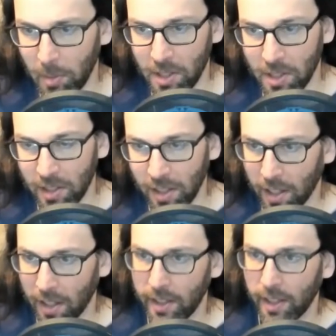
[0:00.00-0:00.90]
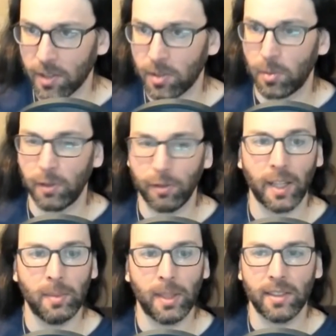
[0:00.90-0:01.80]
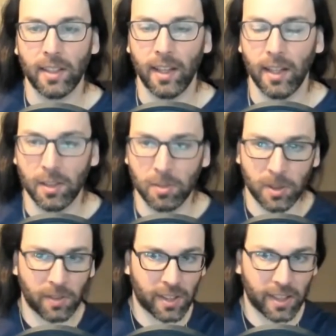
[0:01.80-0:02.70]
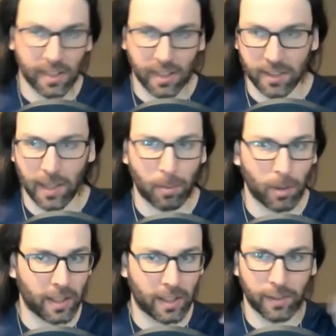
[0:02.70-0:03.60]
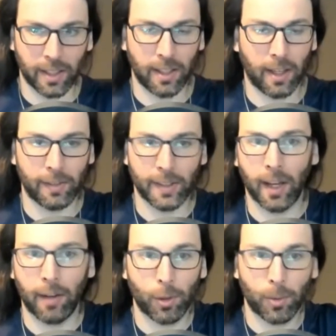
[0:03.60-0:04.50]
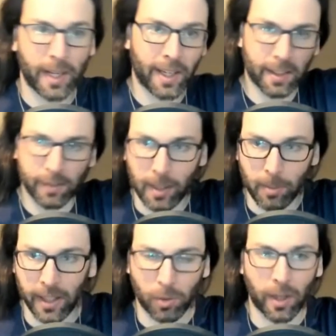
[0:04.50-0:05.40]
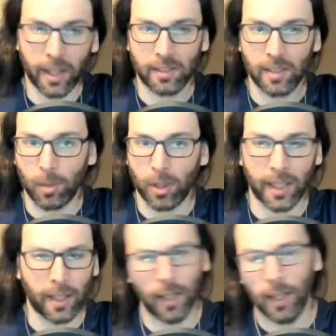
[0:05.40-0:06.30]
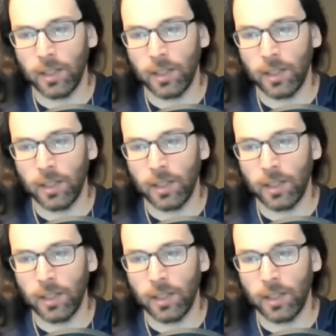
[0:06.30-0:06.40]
mentioned context refinement, specifically the example like of a novel writing, of keeping a running summary.